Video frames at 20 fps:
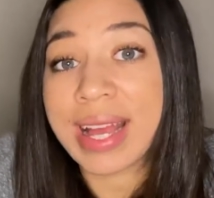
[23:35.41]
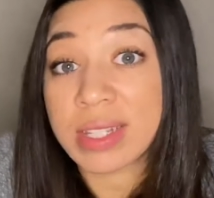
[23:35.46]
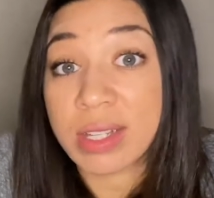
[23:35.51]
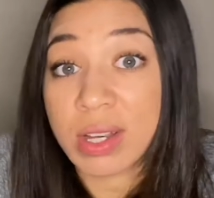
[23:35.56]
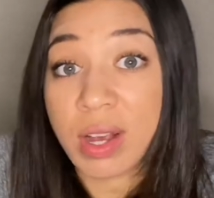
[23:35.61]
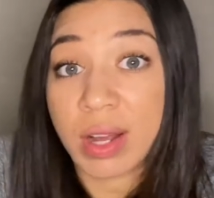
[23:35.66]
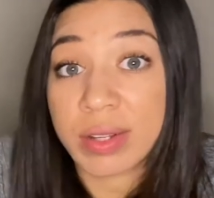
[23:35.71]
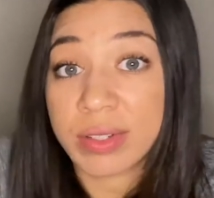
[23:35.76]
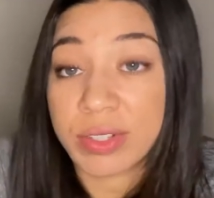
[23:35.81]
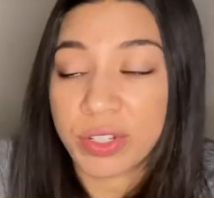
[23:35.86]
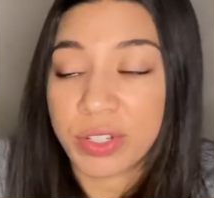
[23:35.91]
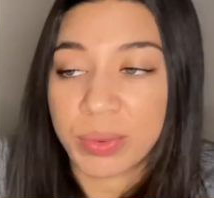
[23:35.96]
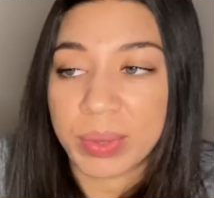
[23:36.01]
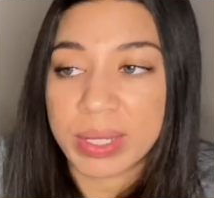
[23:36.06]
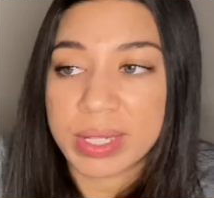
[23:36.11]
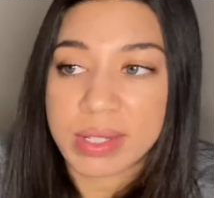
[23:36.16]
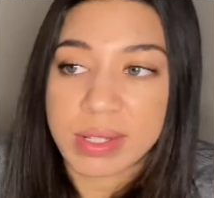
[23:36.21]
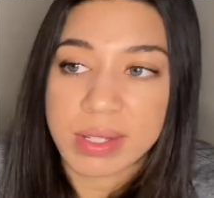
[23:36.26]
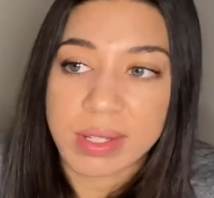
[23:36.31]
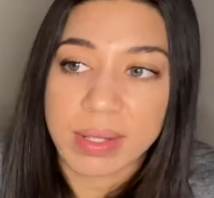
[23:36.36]
a
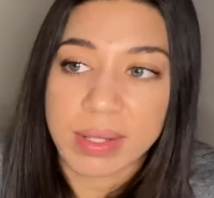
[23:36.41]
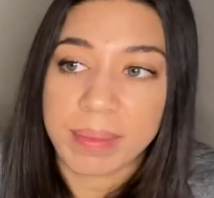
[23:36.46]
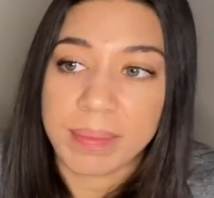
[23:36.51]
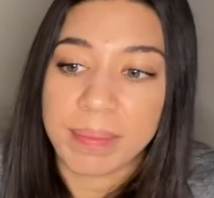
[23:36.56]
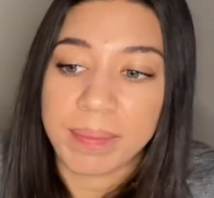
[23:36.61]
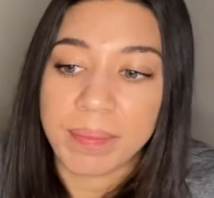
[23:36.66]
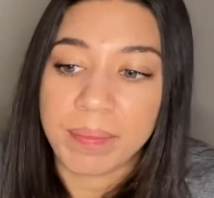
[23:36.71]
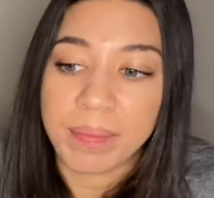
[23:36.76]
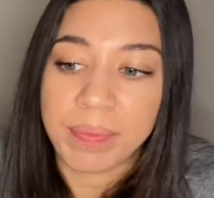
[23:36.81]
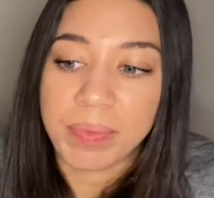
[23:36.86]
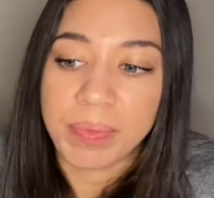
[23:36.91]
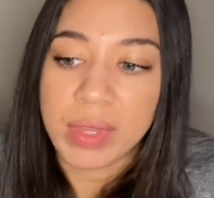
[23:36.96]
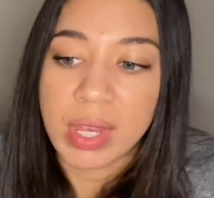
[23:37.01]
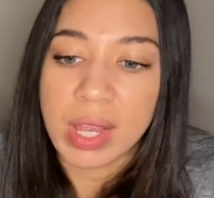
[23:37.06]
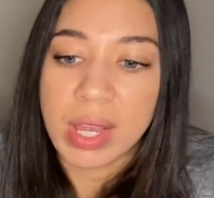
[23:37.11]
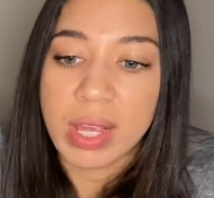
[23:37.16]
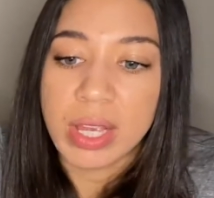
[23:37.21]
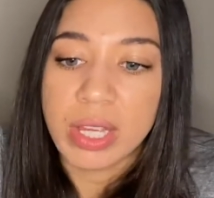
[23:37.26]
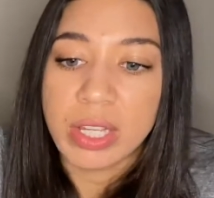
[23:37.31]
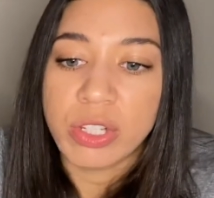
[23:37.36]
consequence.
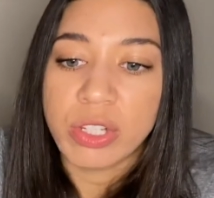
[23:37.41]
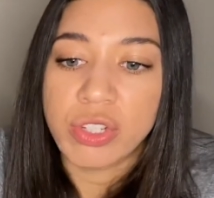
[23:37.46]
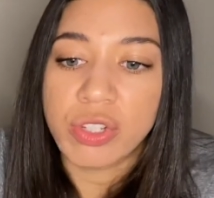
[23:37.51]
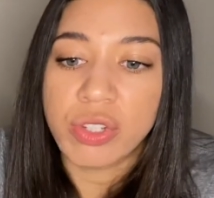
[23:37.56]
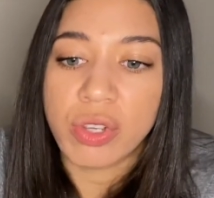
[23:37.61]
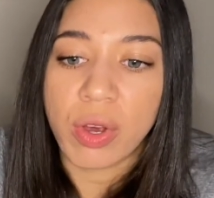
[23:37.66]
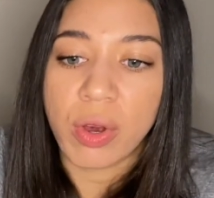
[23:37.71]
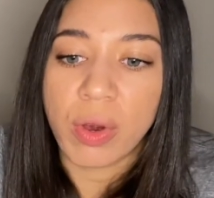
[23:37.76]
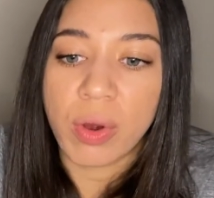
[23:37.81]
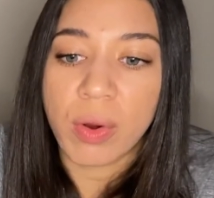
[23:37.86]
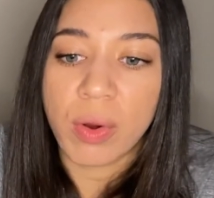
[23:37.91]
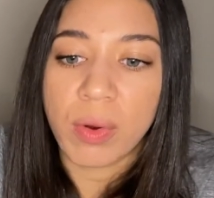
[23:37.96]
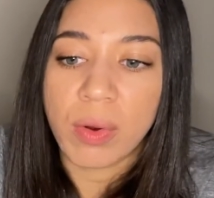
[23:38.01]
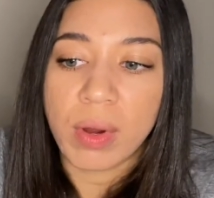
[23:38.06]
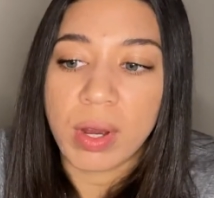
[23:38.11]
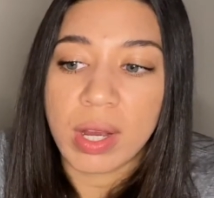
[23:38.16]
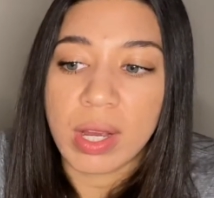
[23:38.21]
So